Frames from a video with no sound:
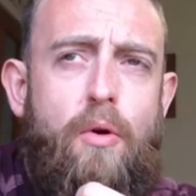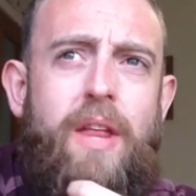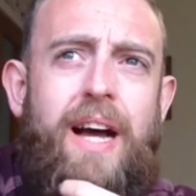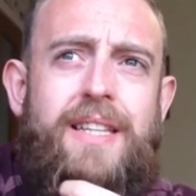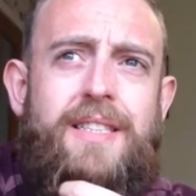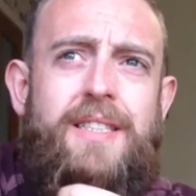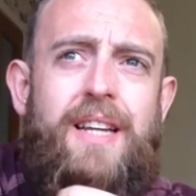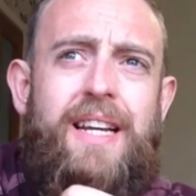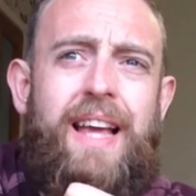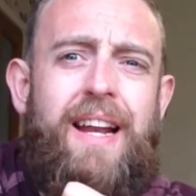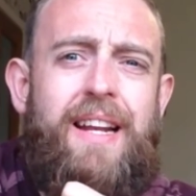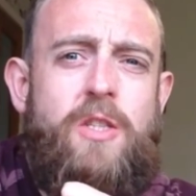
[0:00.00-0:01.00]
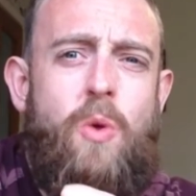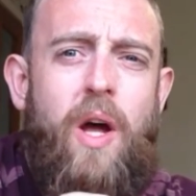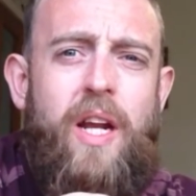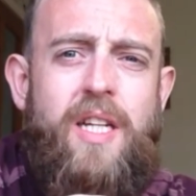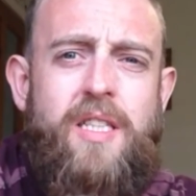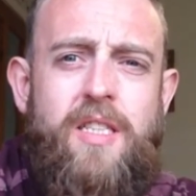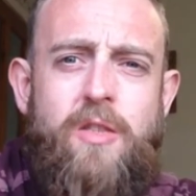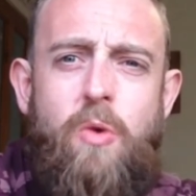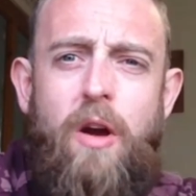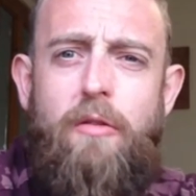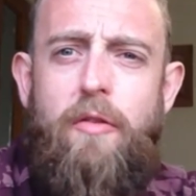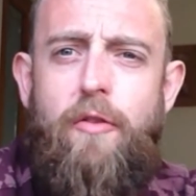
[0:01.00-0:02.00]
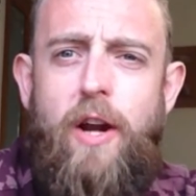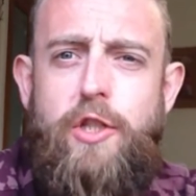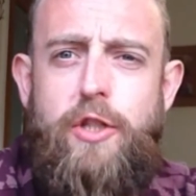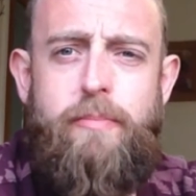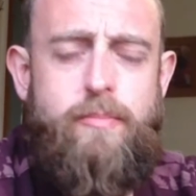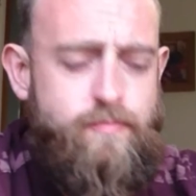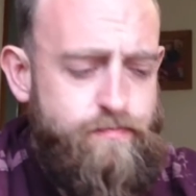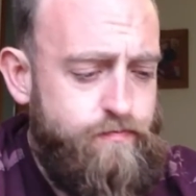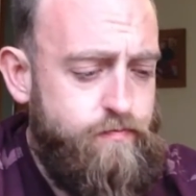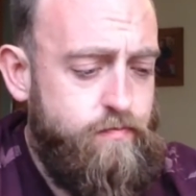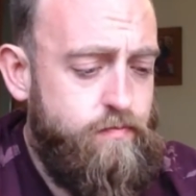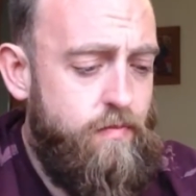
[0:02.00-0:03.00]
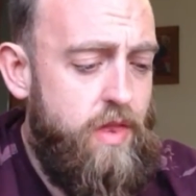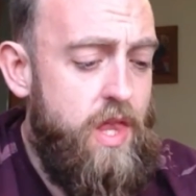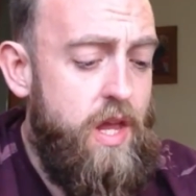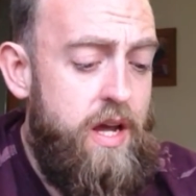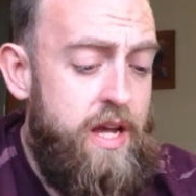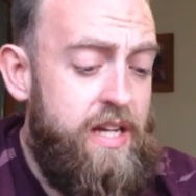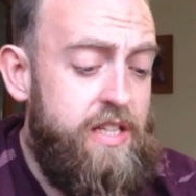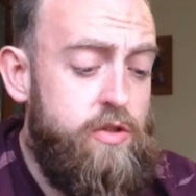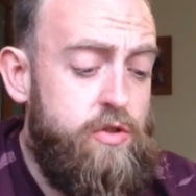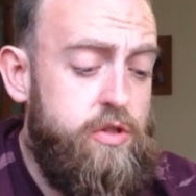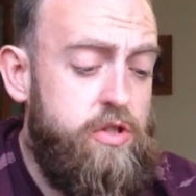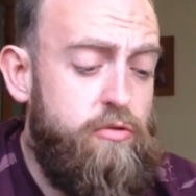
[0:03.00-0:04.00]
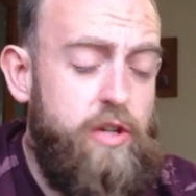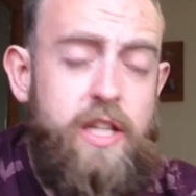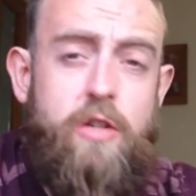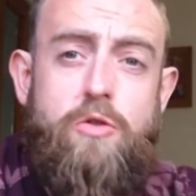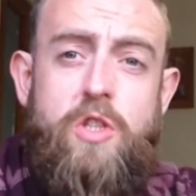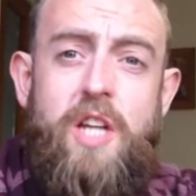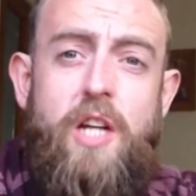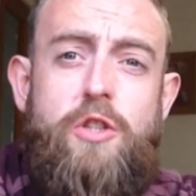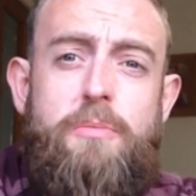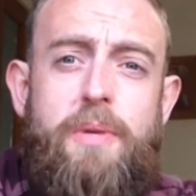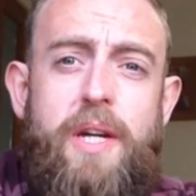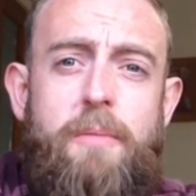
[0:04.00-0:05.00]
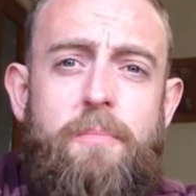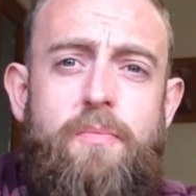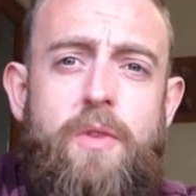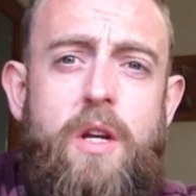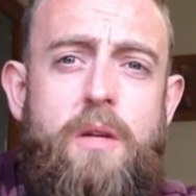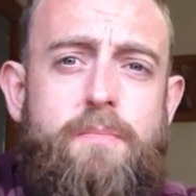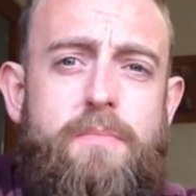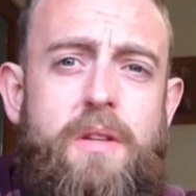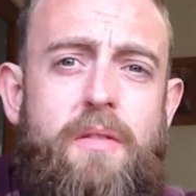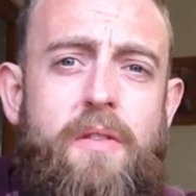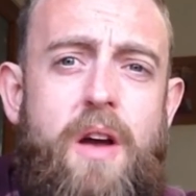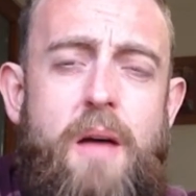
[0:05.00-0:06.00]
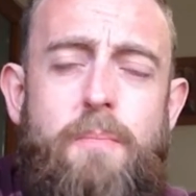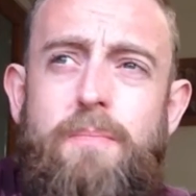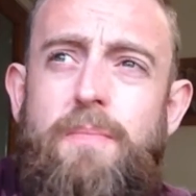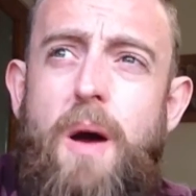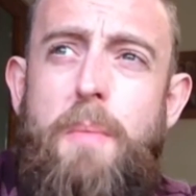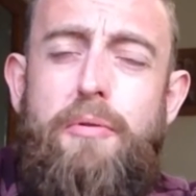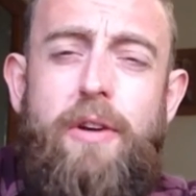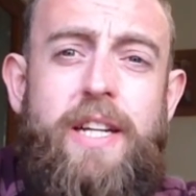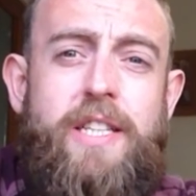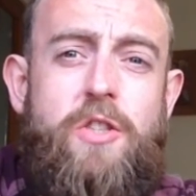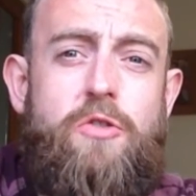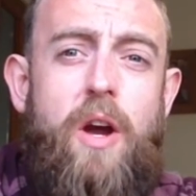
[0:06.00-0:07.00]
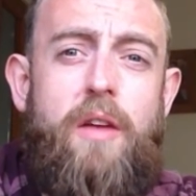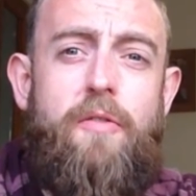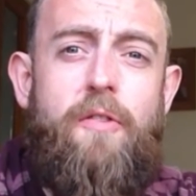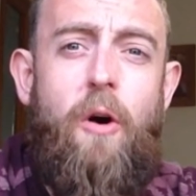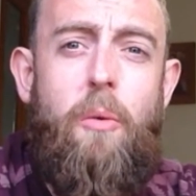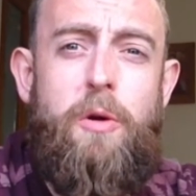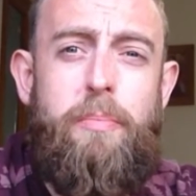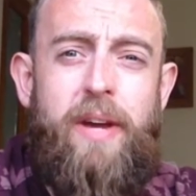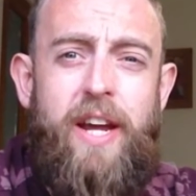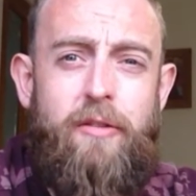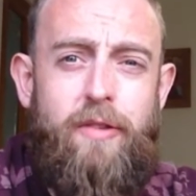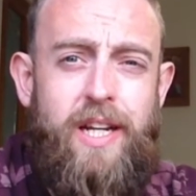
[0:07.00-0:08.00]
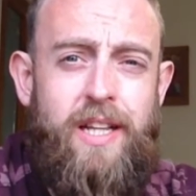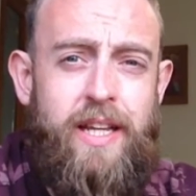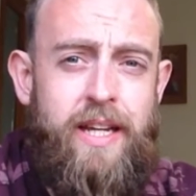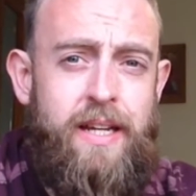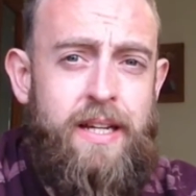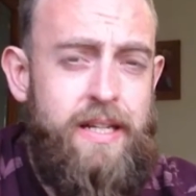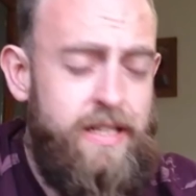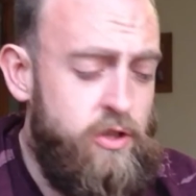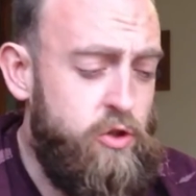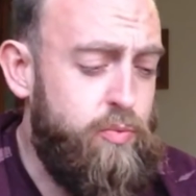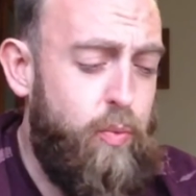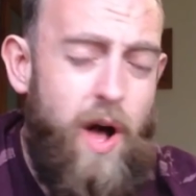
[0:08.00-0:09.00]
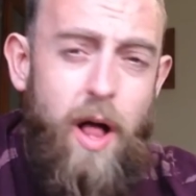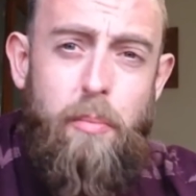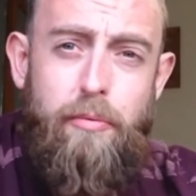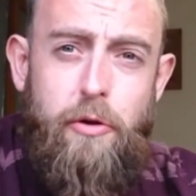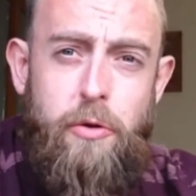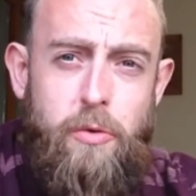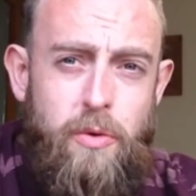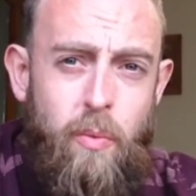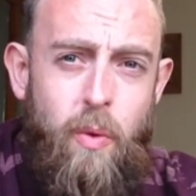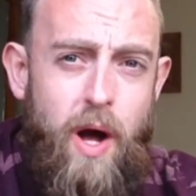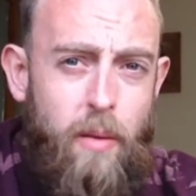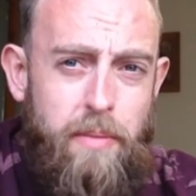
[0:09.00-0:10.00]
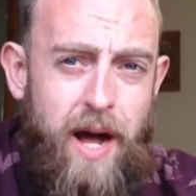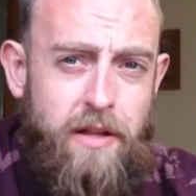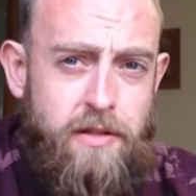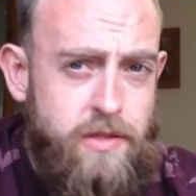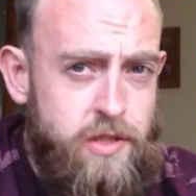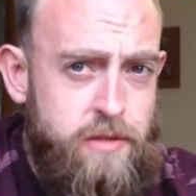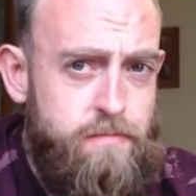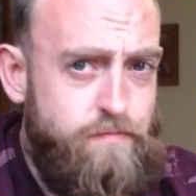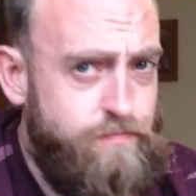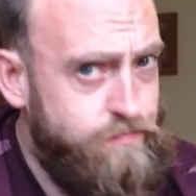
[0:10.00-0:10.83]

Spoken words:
that's quite nice because it's quite refreshing. So just a really good session beer, a pretty straightforward beer really, just well brewed, well balanced,